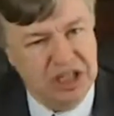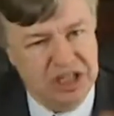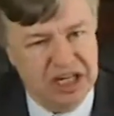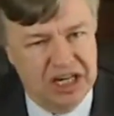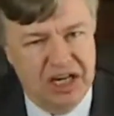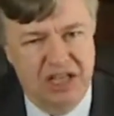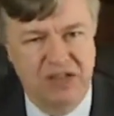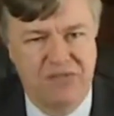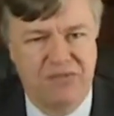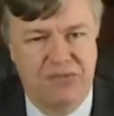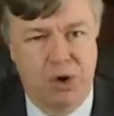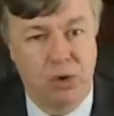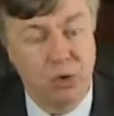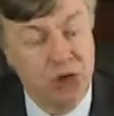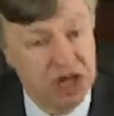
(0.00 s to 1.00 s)
Get on the
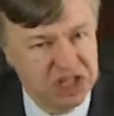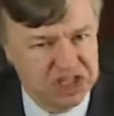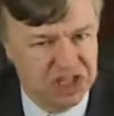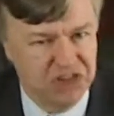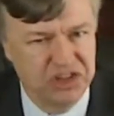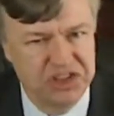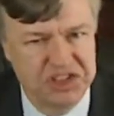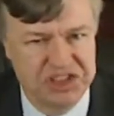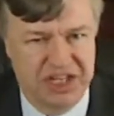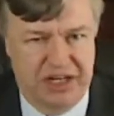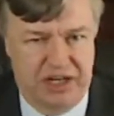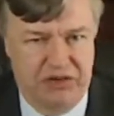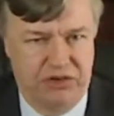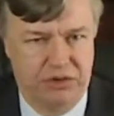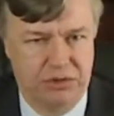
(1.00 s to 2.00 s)
phone, tell the
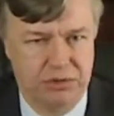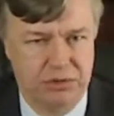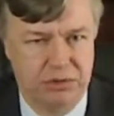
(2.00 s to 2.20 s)
Senate.